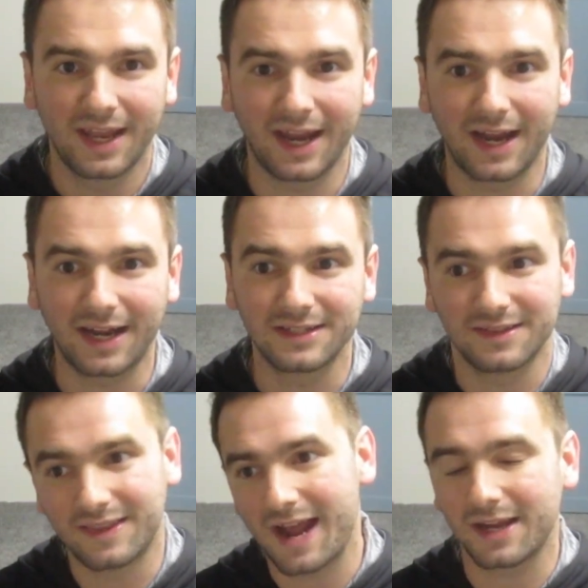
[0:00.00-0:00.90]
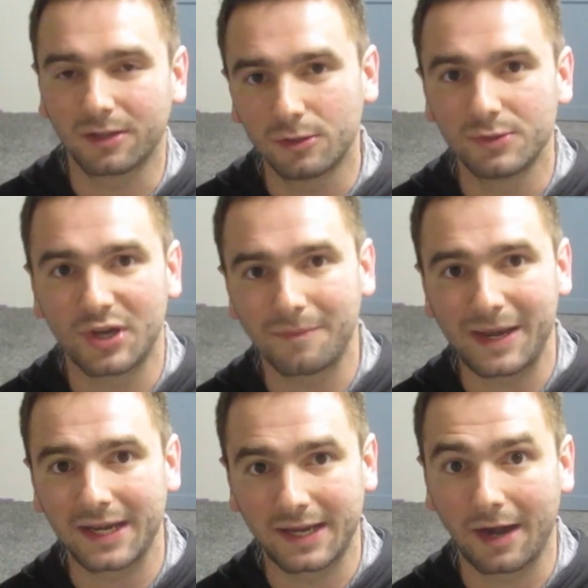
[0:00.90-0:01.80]
And that includes our
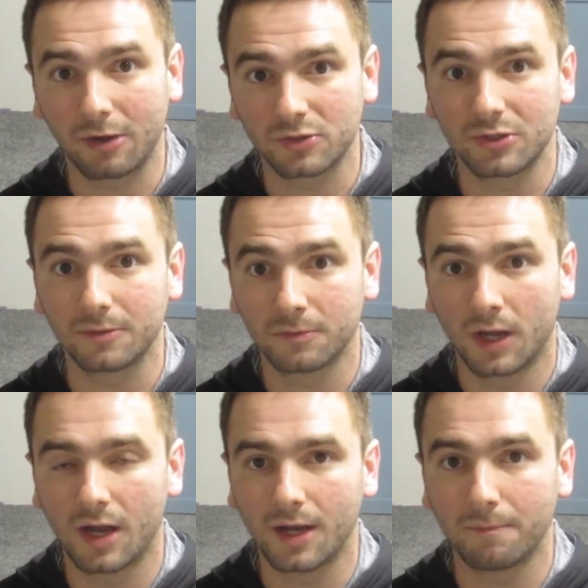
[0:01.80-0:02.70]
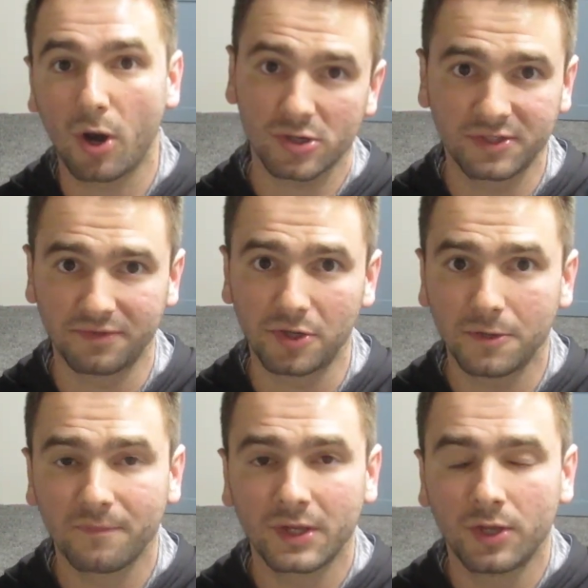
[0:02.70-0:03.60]
main character,
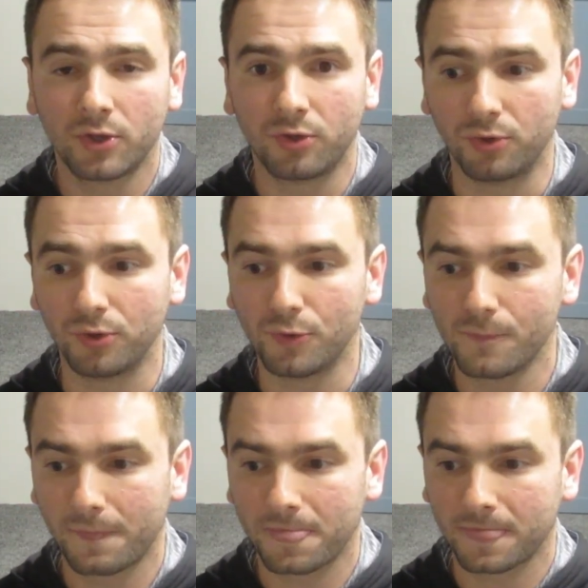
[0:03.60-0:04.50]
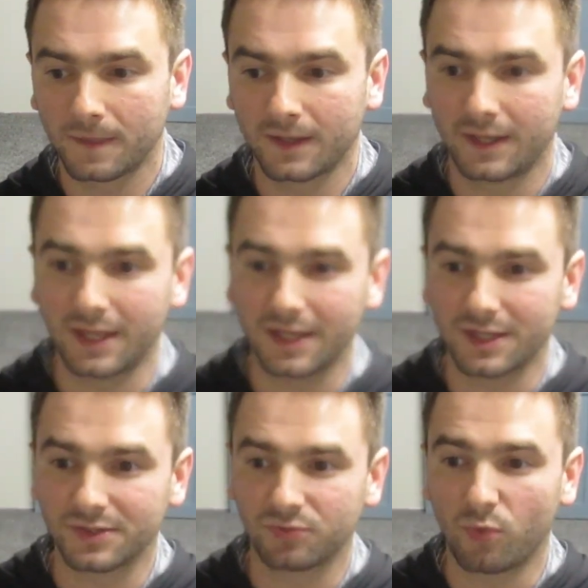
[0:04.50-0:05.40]
Parzival, who
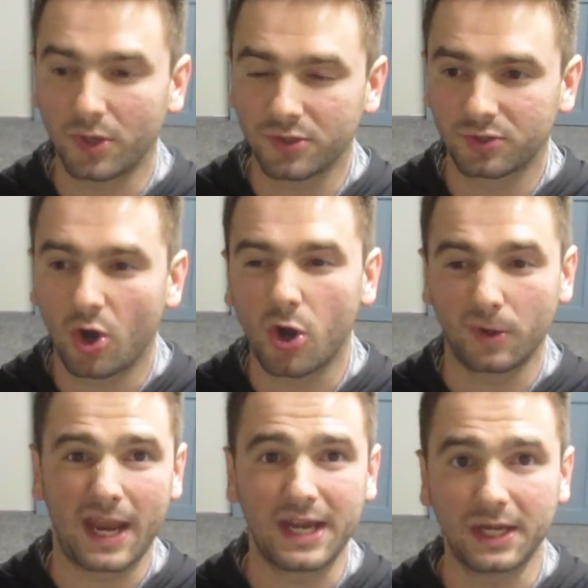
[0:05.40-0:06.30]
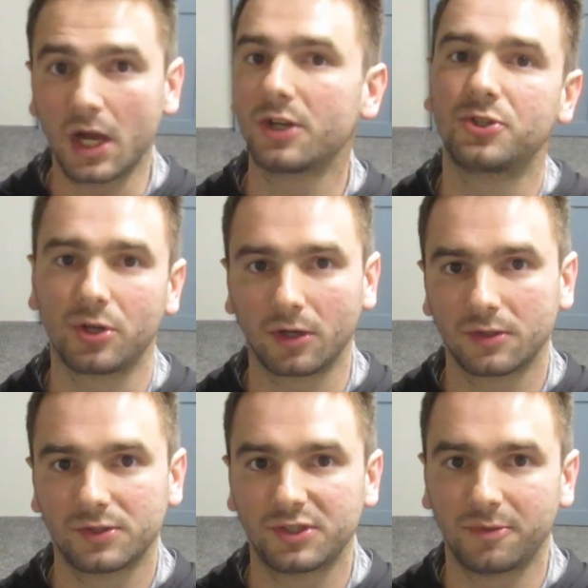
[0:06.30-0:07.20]
is what is called a gunter,
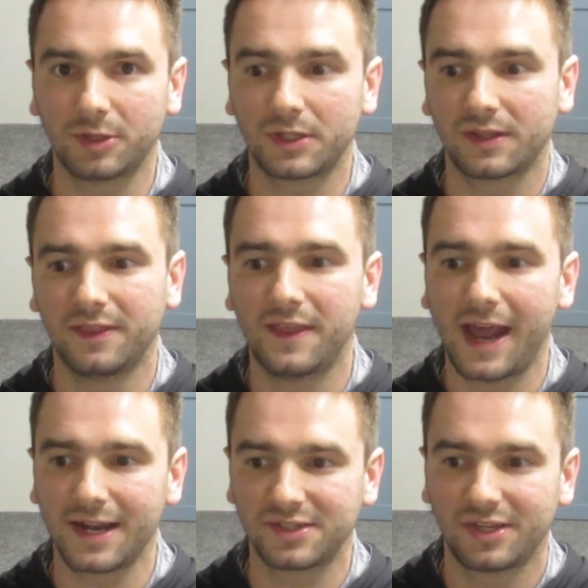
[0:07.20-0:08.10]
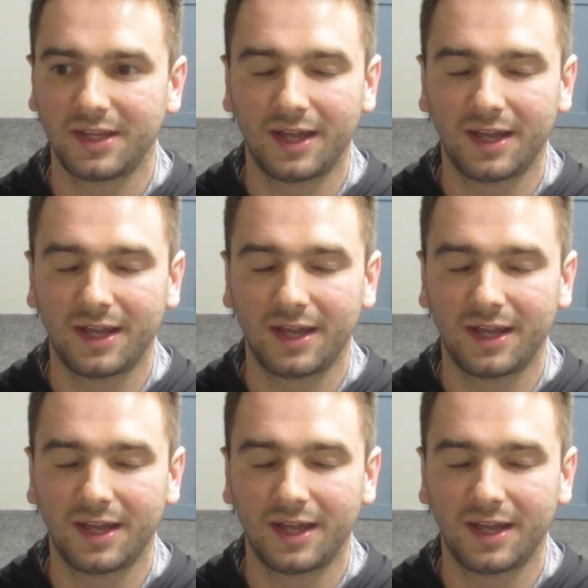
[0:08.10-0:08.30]
someone that